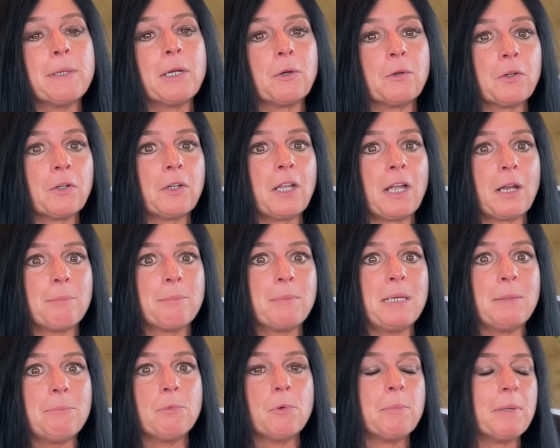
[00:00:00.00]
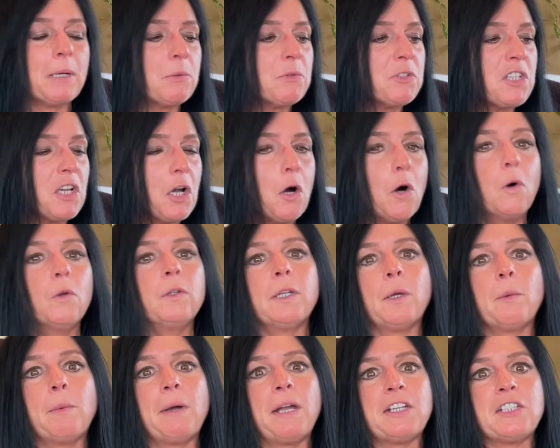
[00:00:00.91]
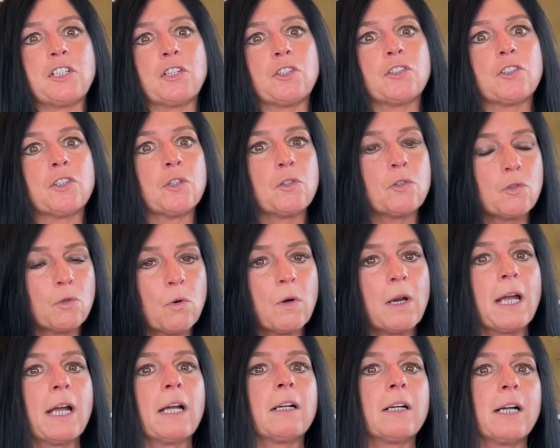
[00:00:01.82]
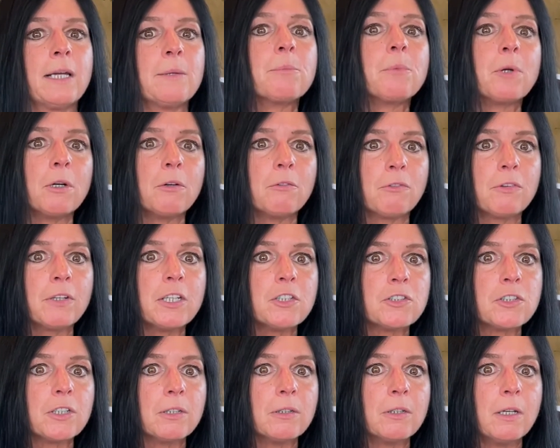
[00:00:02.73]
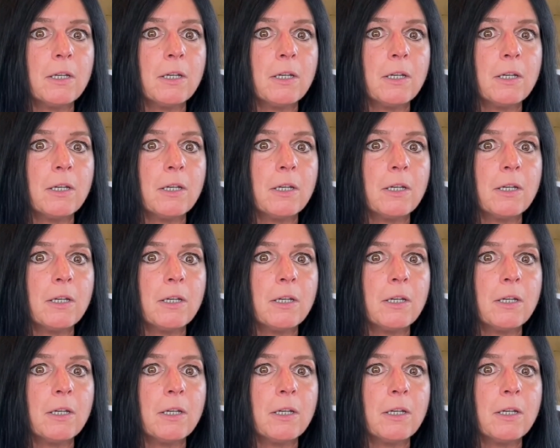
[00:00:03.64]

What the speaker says: hurt a lot of people, but it was the only way to crack hyperinflation.